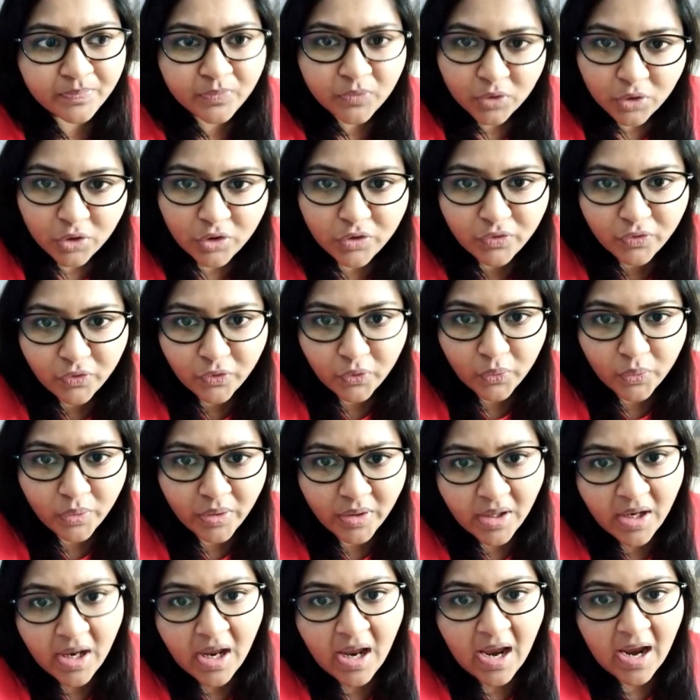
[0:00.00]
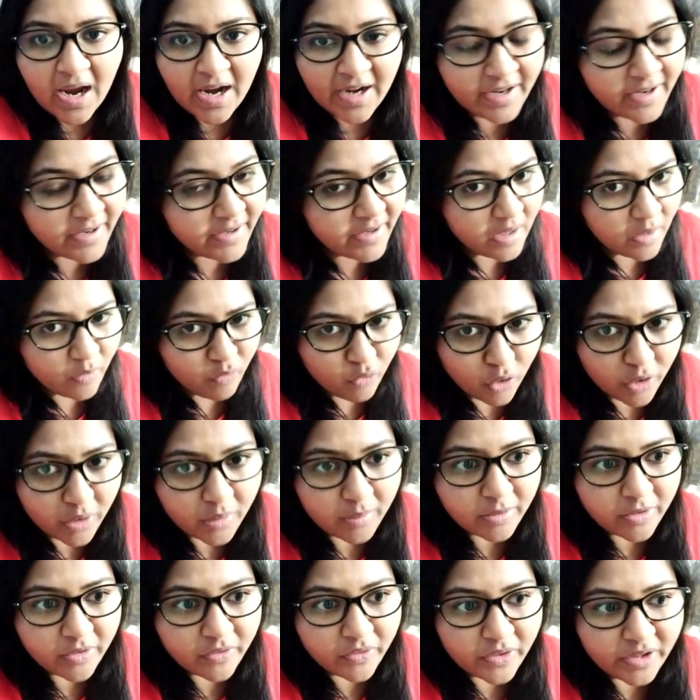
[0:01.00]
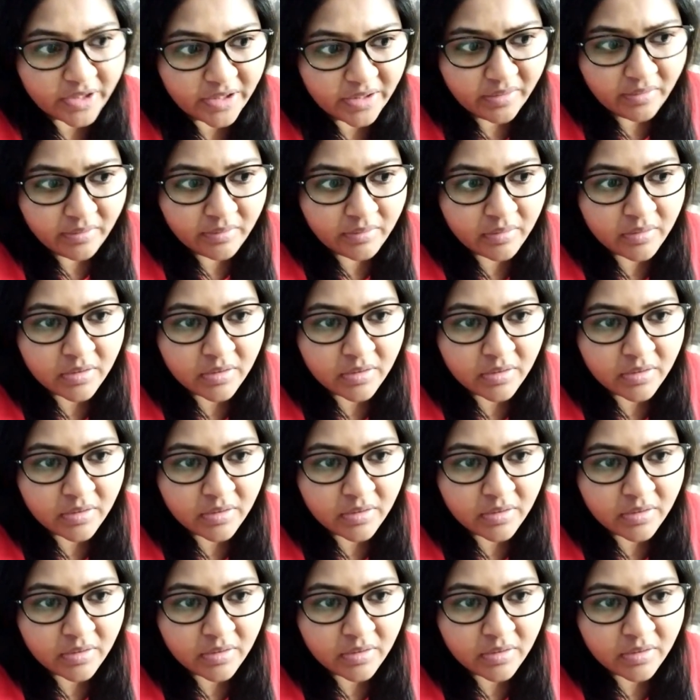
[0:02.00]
good food at an affordable rate.